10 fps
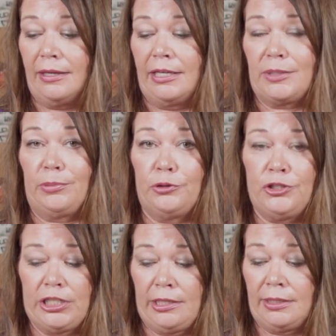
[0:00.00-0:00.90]
It's blue
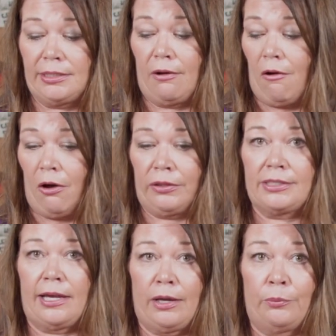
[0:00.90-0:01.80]
cheese all the
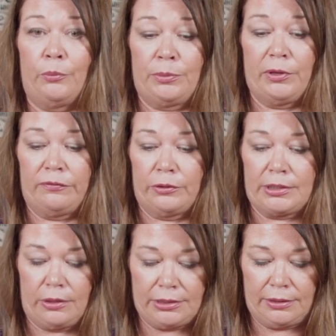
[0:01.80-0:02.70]
time with buffalo
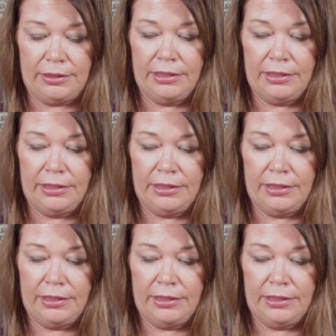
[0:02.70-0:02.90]
sauce.